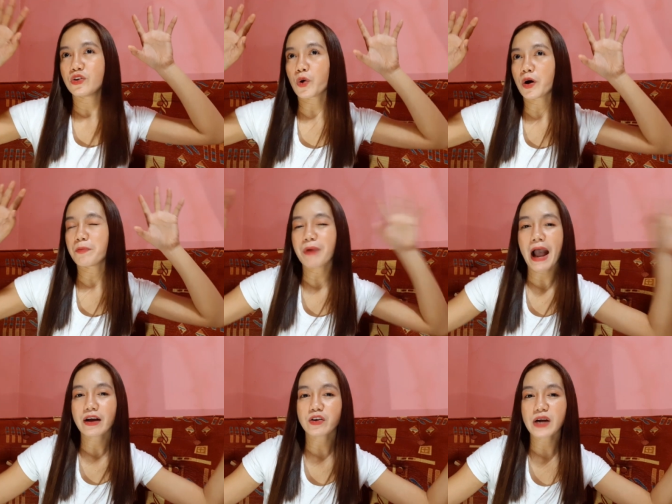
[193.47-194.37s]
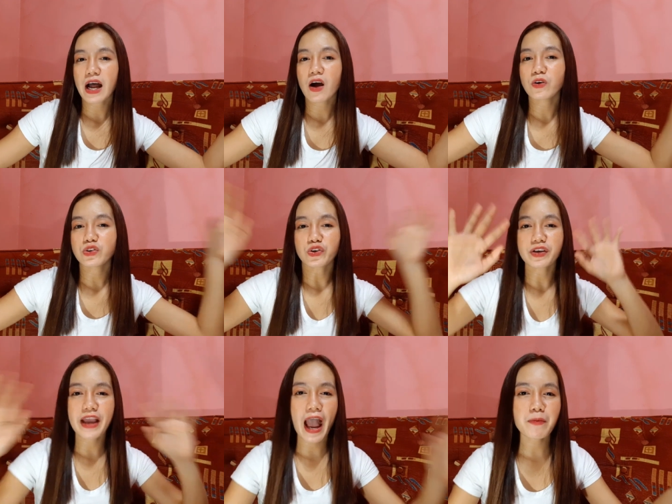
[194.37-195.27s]
your background, your
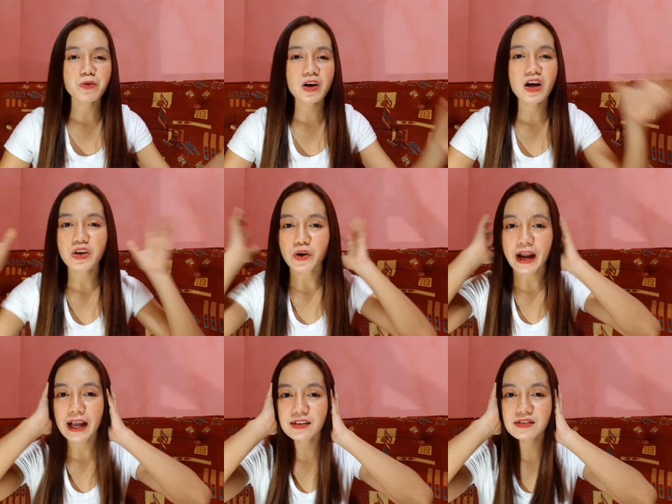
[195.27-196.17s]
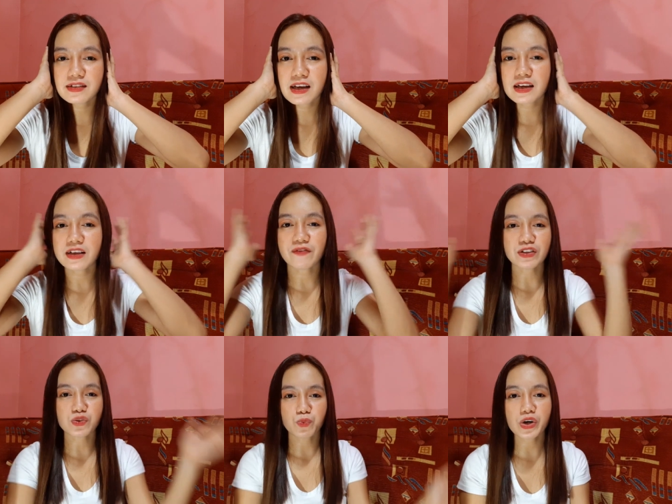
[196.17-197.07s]
camera, your headset, if
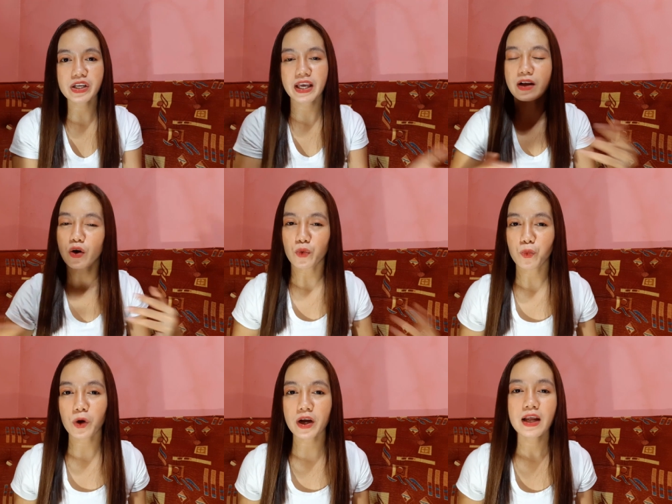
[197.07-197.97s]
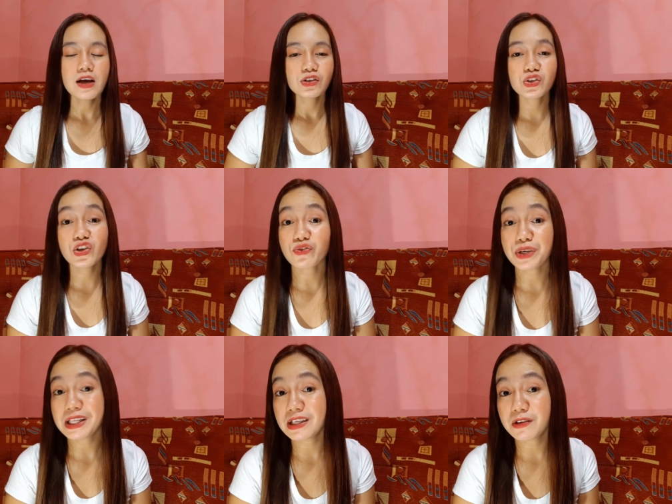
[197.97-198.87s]
it's working or what. So you
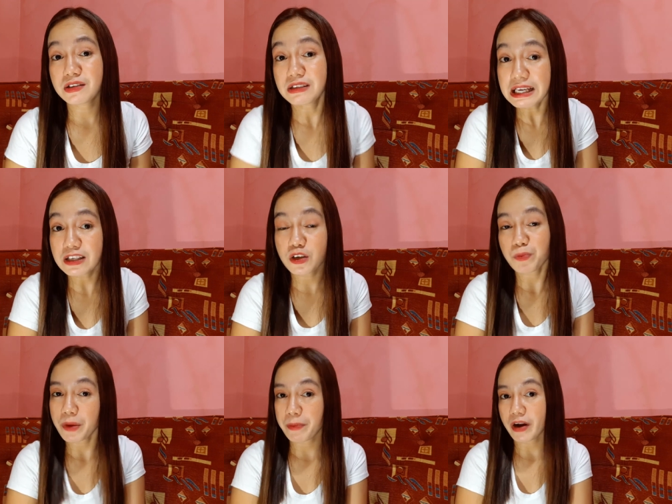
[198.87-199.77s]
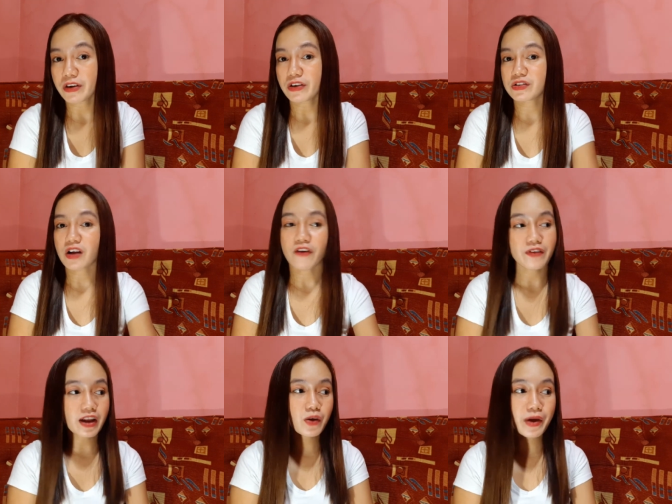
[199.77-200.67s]
really need to prepare
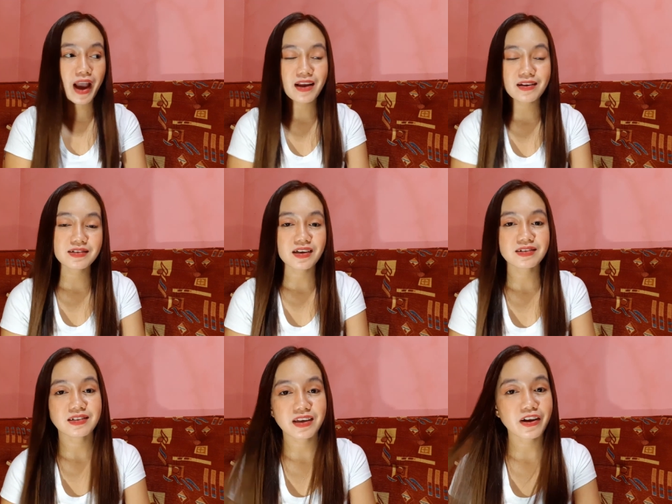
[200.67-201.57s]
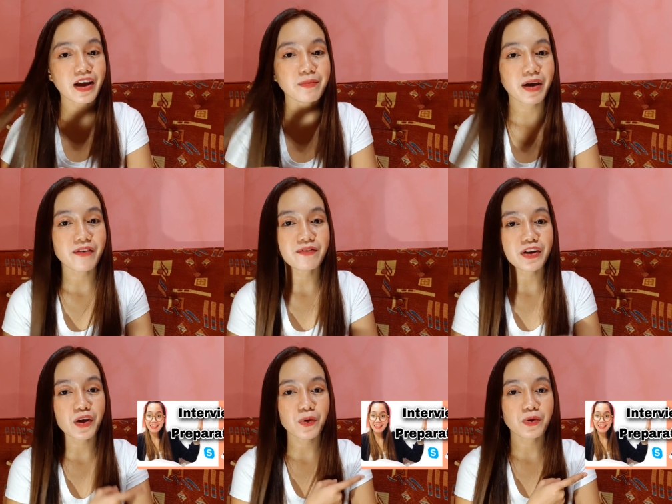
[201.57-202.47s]
yourself. Anyway, I discuss it here in my
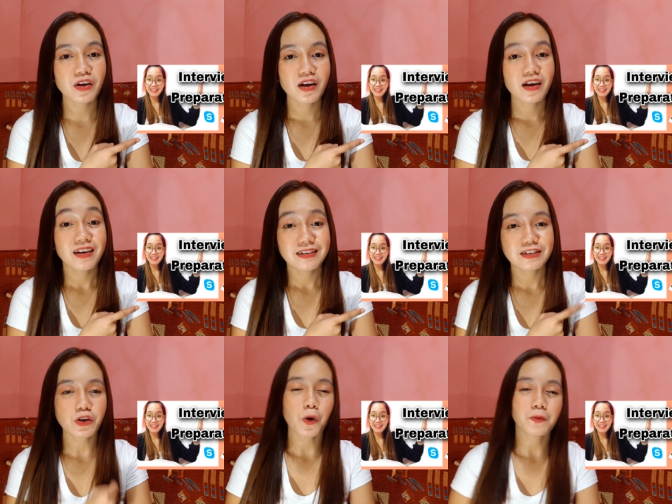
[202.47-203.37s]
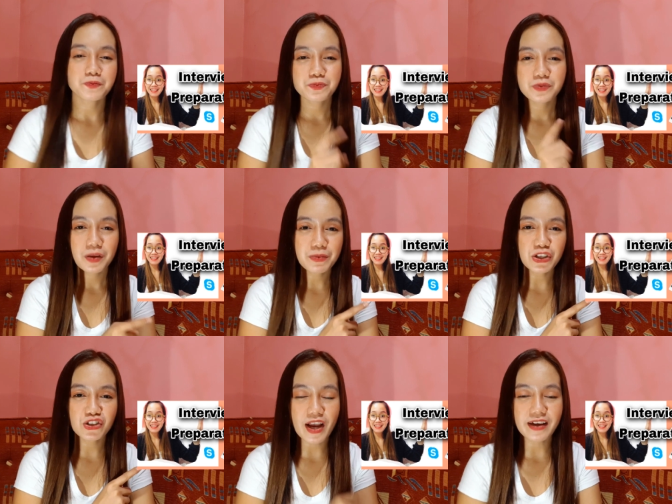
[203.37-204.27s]
video. So
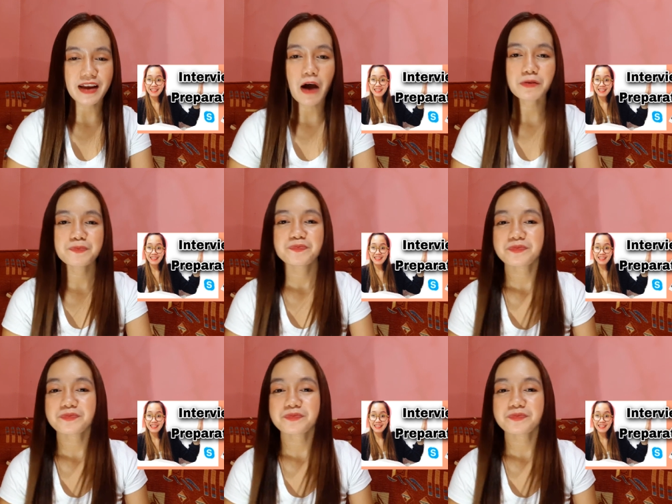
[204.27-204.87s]
please check it out